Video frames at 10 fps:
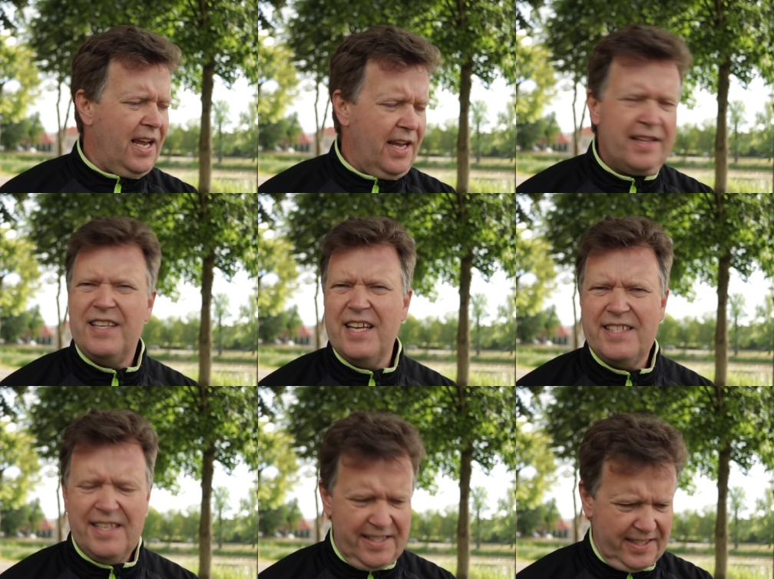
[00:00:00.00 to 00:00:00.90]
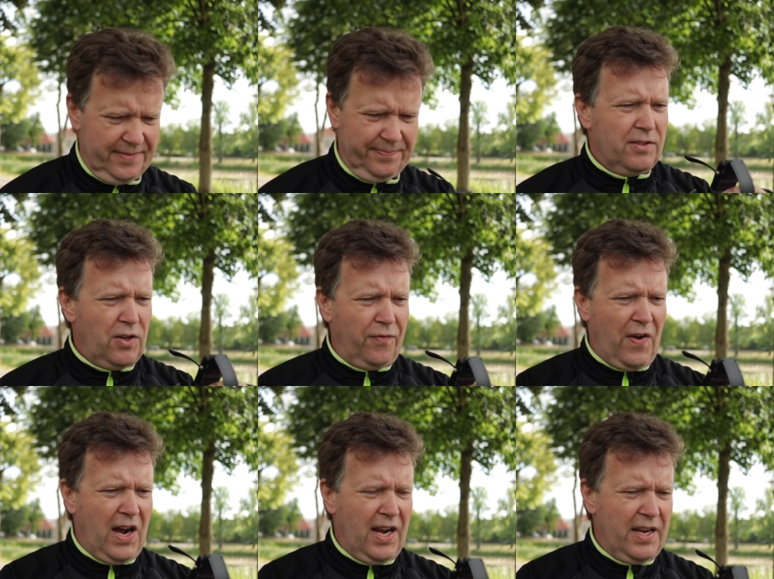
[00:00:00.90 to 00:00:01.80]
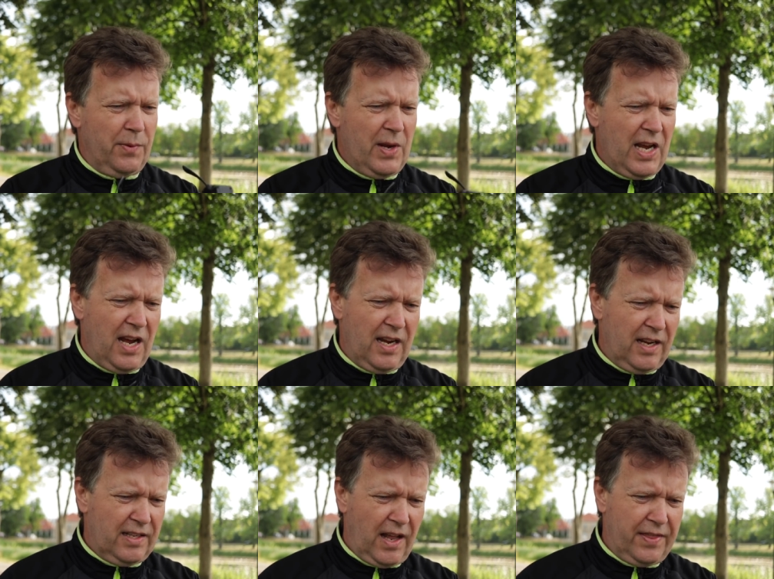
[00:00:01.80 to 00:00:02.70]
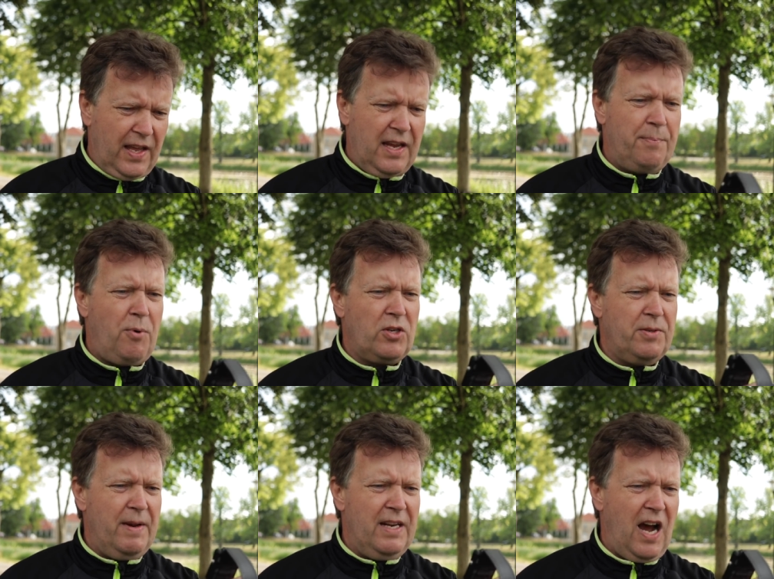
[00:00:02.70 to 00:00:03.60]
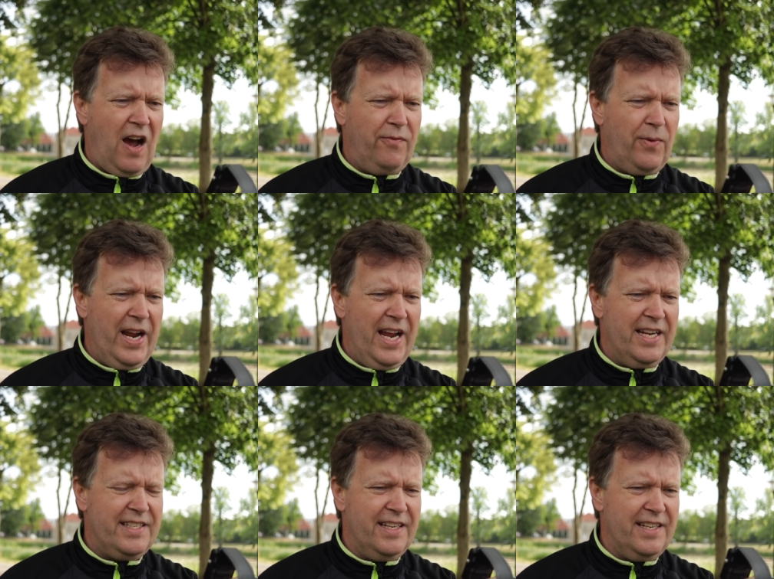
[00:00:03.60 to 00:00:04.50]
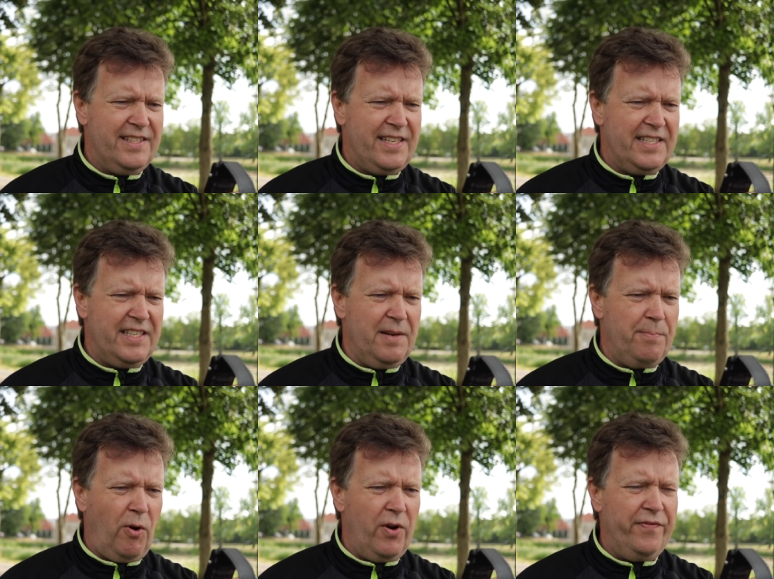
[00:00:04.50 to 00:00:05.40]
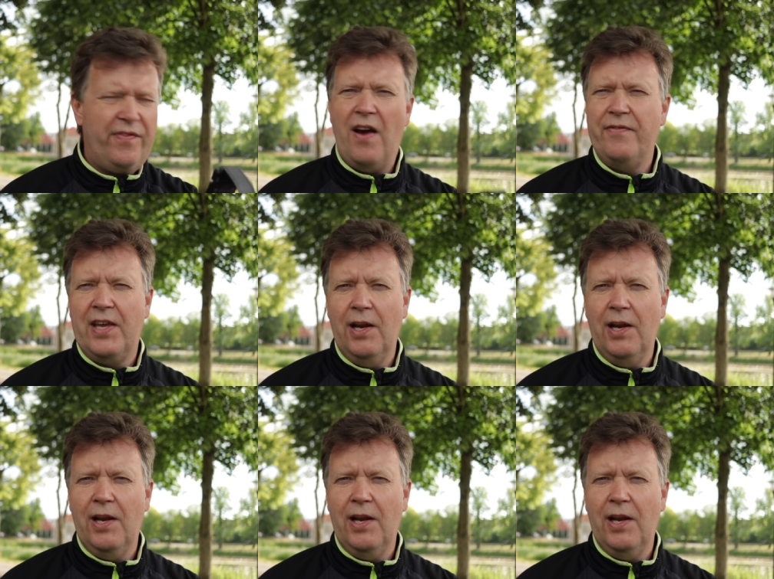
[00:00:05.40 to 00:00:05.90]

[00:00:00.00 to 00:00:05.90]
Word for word: uh, the distance. So far uh, we are, I think, approximately halfway. It's 16.5